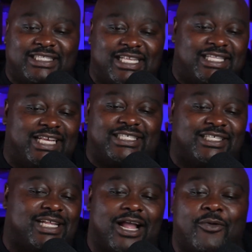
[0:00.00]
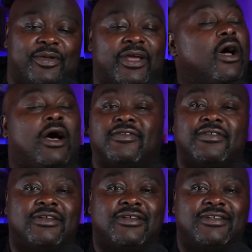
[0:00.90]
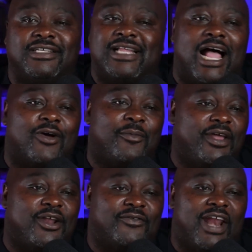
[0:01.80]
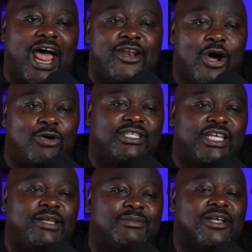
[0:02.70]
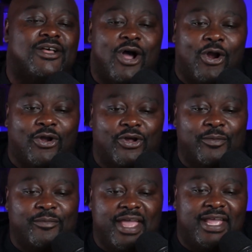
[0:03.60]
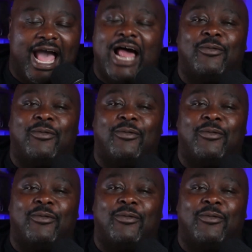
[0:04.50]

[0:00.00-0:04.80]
That's just not going to be enough. It's not going to be enough. And I know teams are going to make Alan